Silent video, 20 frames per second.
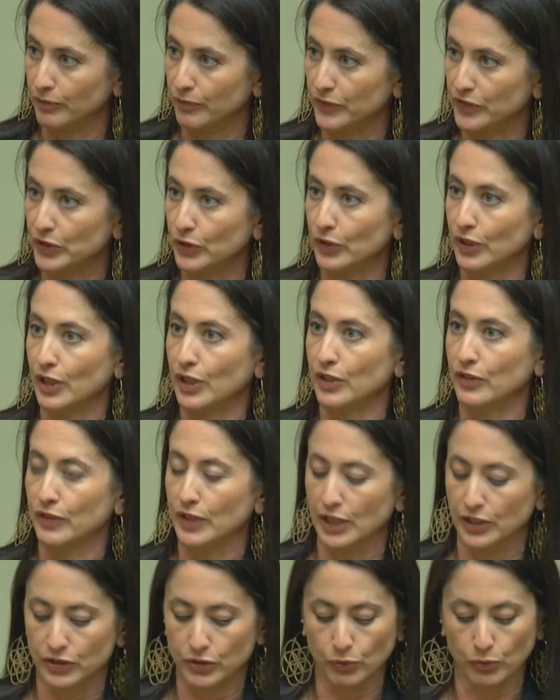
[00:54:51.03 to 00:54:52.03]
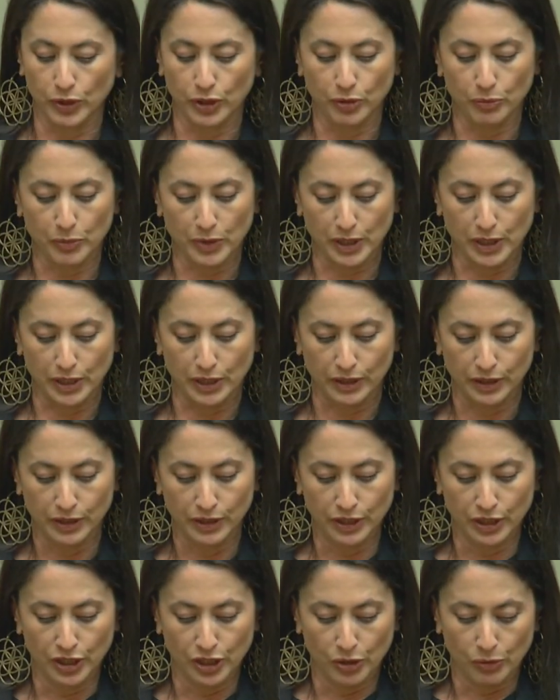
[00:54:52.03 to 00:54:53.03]
So kind of that's where my,
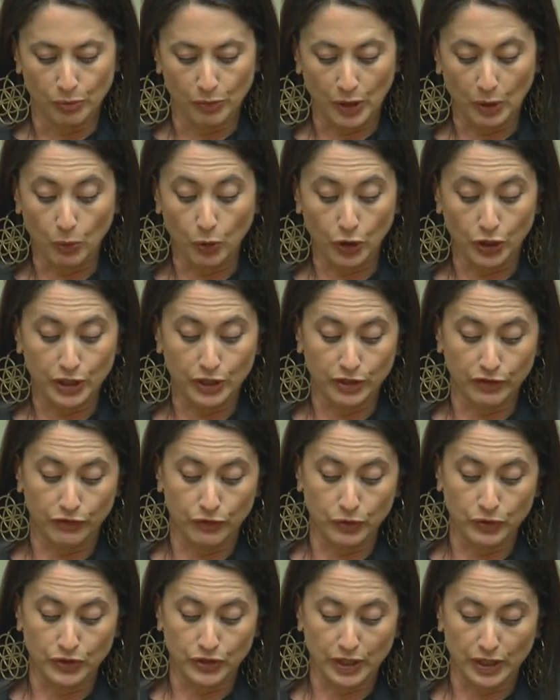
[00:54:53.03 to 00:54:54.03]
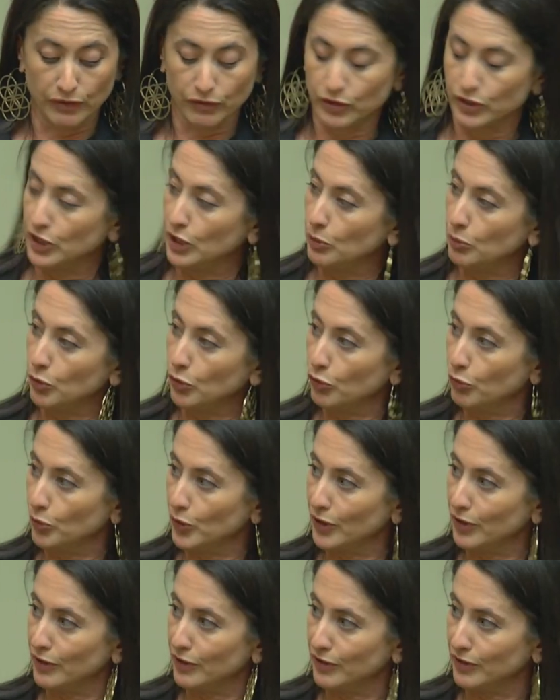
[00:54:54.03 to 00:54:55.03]
my work in the food sovereignty
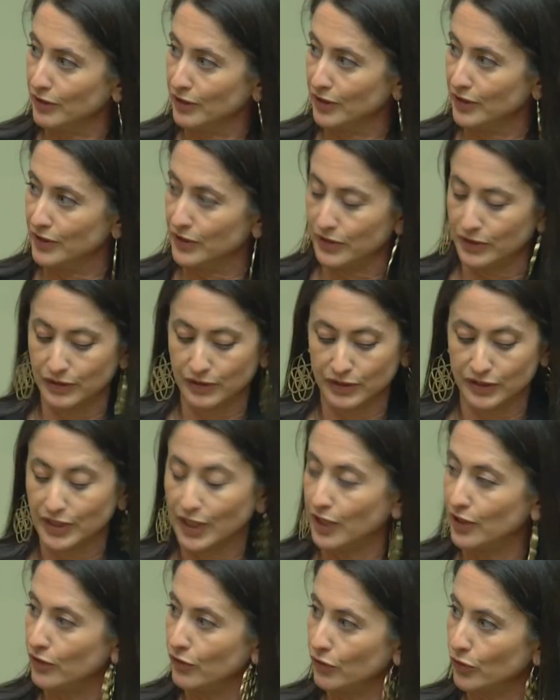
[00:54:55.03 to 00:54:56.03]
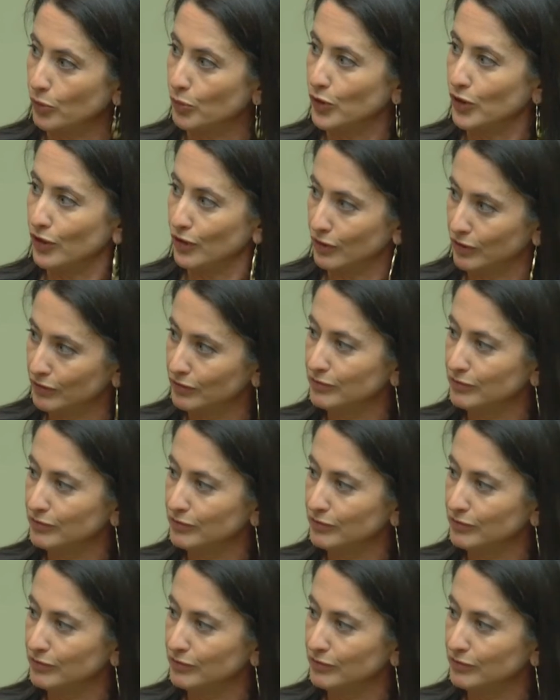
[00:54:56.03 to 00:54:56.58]
movement is, is headed from here.